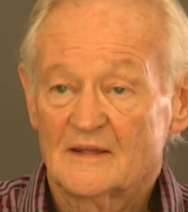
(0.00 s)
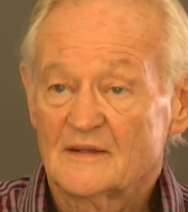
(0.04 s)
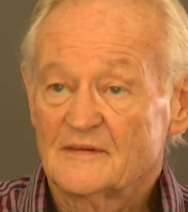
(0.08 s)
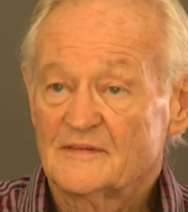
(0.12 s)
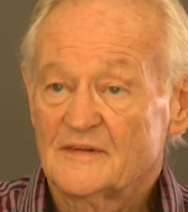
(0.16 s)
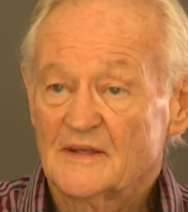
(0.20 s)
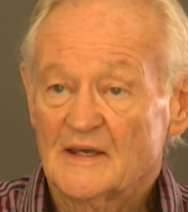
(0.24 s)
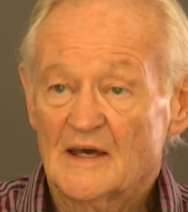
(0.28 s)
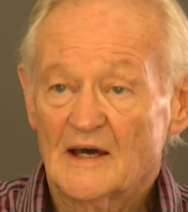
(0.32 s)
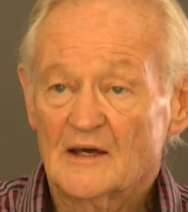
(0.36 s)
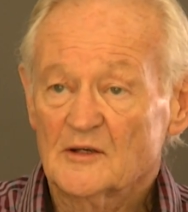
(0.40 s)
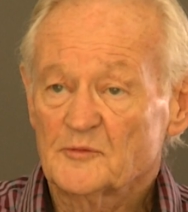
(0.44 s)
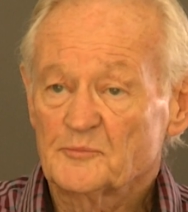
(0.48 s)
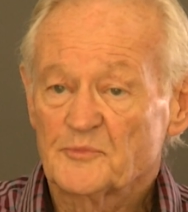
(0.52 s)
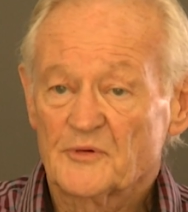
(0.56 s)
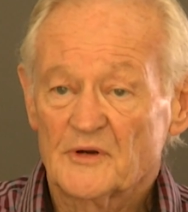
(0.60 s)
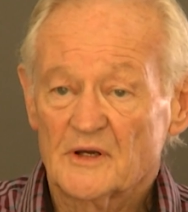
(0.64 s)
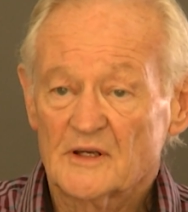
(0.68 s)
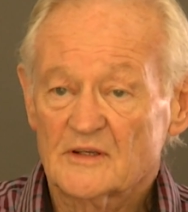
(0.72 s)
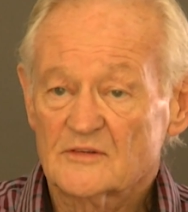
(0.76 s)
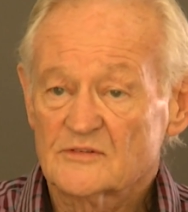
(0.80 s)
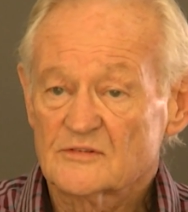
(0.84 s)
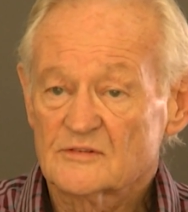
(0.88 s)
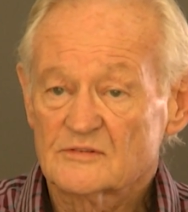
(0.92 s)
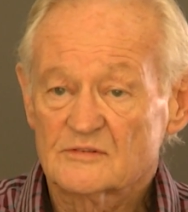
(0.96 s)
the
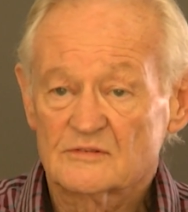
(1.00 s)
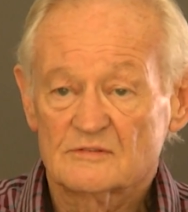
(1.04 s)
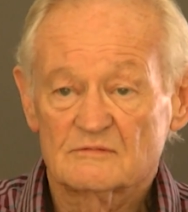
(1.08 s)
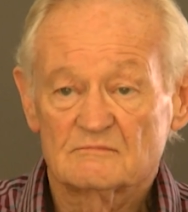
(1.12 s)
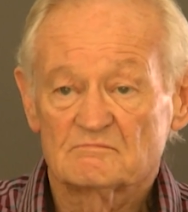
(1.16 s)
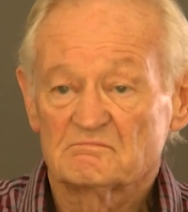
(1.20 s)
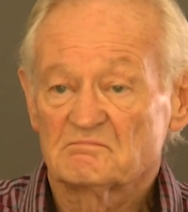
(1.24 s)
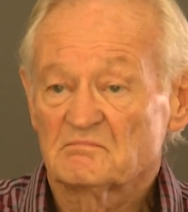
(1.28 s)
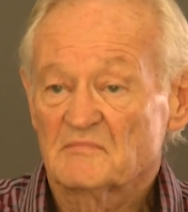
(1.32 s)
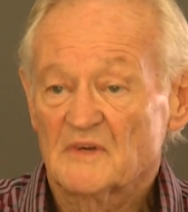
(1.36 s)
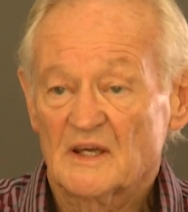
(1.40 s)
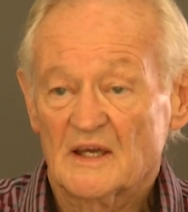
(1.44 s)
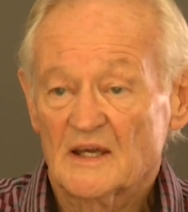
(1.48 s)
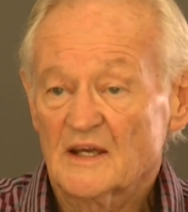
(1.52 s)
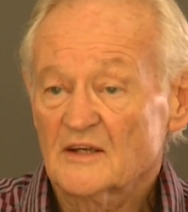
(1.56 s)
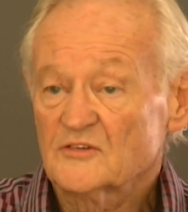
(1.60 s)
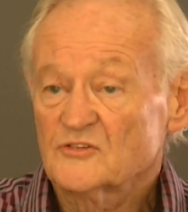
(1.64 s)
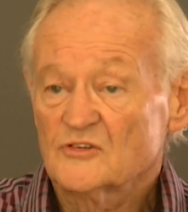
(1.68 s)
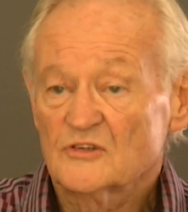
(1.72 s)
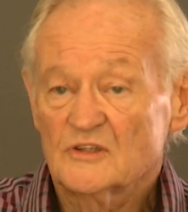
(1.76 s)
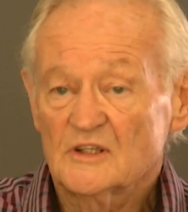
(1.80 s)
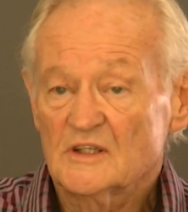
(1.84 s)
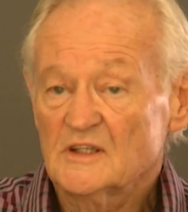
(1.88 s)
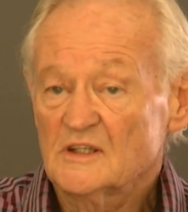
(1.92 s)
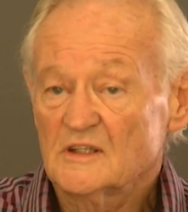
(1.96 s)
outbreaks
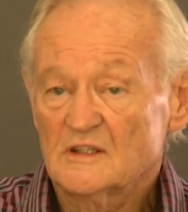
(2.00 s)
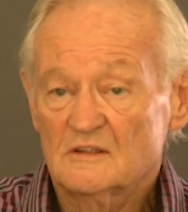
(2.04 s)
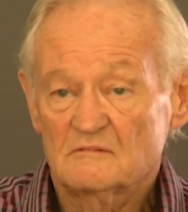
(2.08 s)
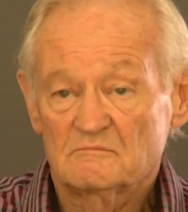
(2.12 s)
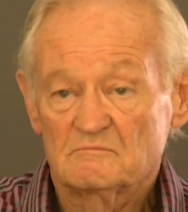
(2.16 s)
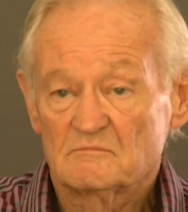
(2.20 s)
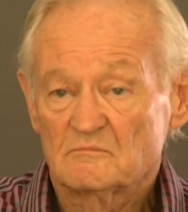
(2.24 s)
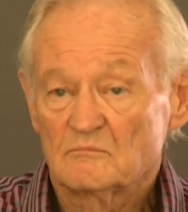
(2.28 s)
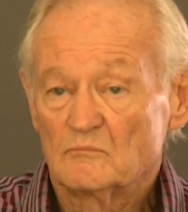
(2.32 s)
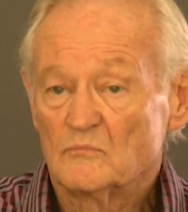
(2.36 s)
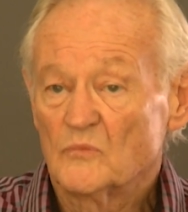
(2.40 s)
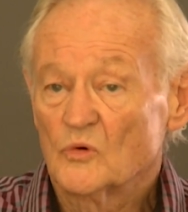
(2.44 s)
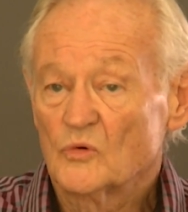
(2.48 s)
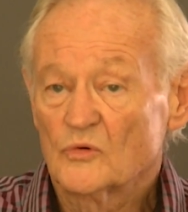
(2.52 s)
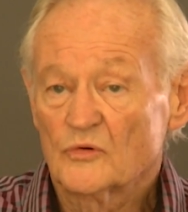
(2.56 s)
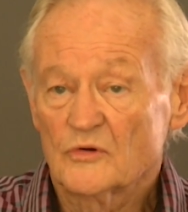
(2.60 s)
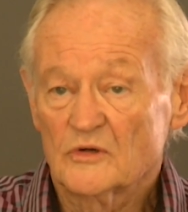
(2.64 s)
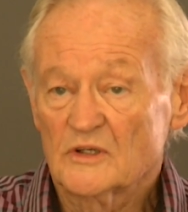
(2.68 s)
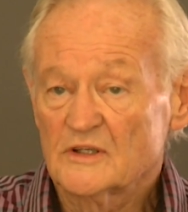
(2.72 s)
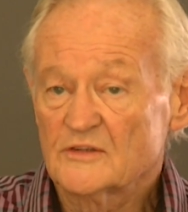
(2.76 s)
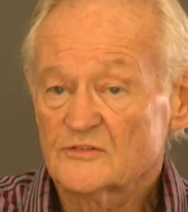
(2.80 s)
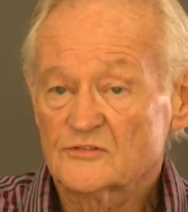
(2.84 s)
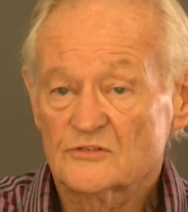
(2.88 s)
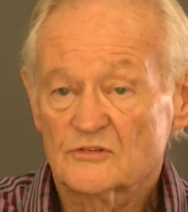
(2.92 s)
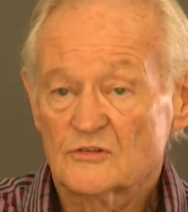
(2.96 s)
actually more or
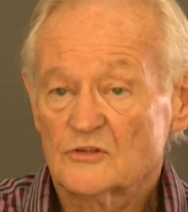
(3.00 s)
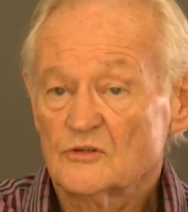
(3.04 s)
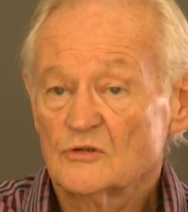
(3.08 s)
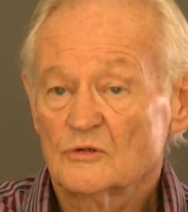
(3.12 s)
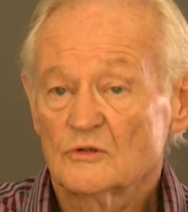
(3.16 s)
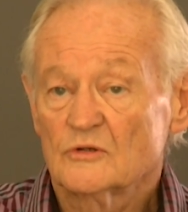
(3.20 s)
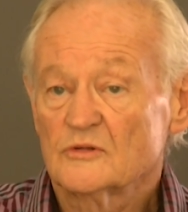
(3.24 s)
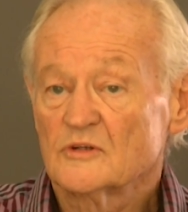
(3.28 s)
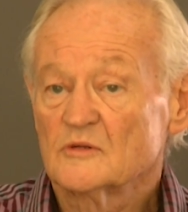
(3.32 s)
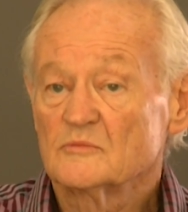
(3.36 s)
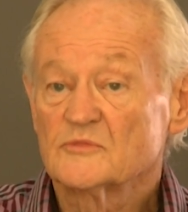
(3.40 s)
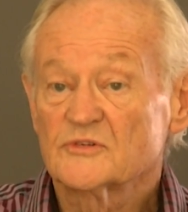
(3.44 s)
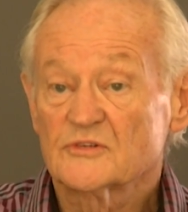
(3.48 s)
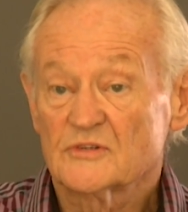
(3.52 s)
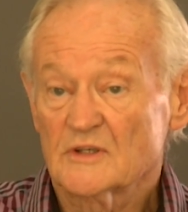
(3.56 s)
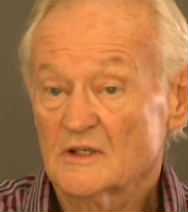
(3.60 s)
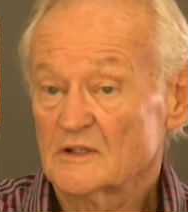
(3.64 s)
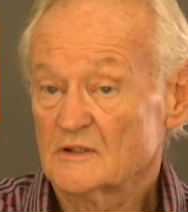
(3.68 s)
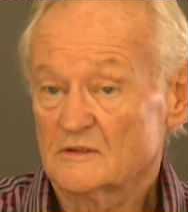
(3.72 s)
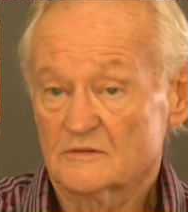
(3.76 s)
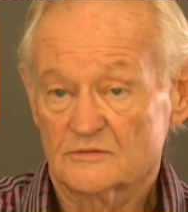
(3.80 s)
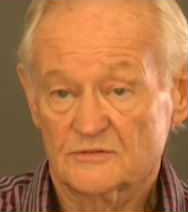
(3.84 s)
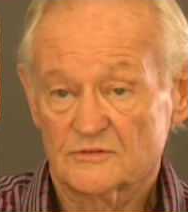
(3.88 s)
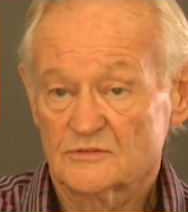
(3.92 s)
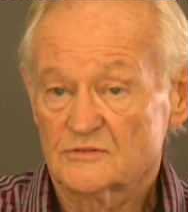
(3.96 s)
less cure
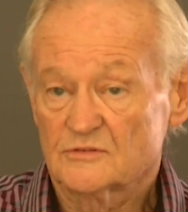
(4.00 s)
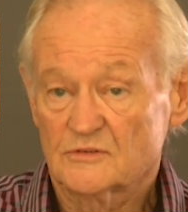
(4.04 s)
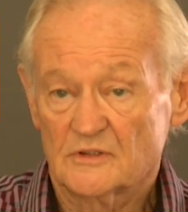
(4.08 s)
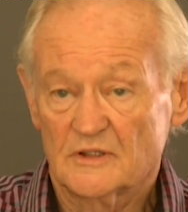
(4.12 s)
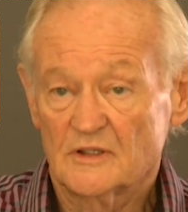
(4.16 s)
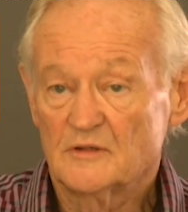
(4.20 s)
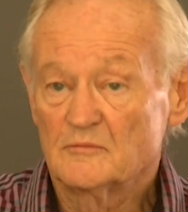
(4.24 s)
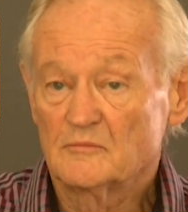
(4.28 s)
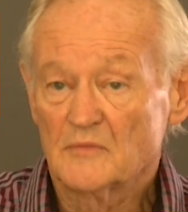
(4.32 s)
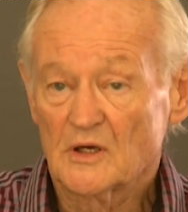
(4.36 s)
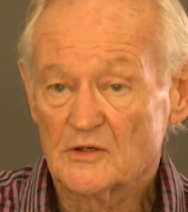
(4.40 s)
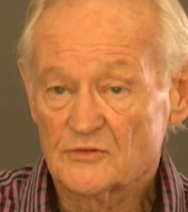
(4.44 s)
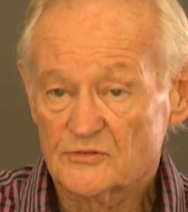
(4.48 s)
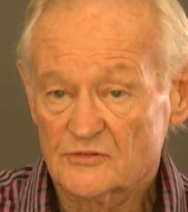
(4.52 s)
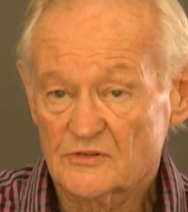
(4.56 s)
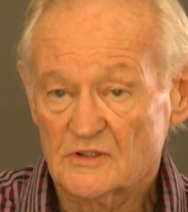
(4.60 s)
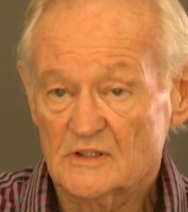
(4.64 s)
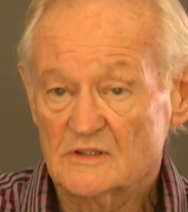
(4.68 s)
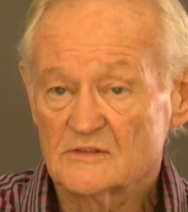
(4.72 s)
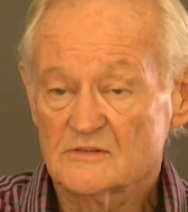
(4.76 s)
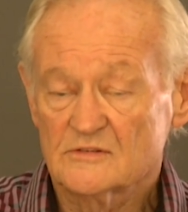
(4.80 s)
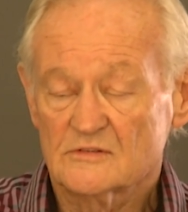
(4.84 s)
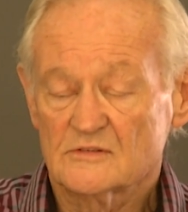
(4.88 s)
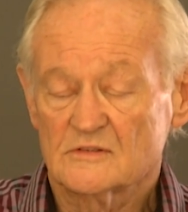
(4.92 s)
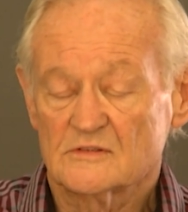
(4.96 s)
themselves in most
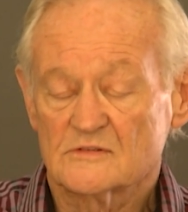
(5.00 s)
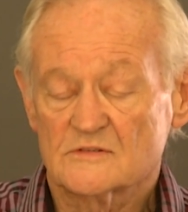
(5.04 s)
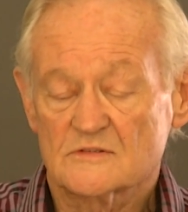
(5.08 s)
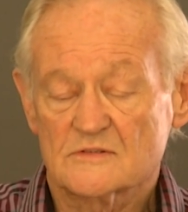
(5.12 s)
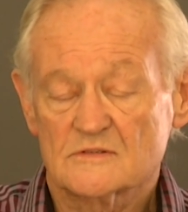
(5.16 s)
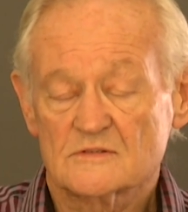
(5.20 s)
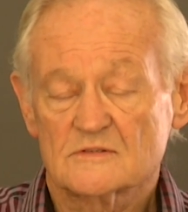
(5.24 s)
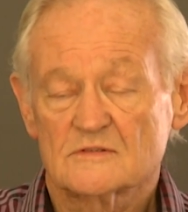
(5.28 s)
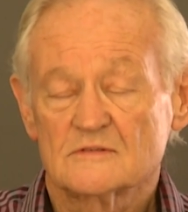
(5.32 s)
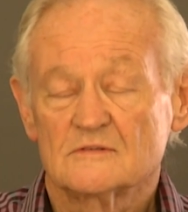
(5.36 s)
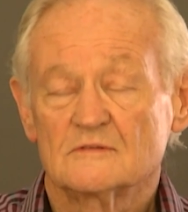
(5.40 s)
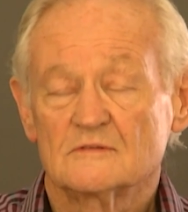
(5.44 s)
instances.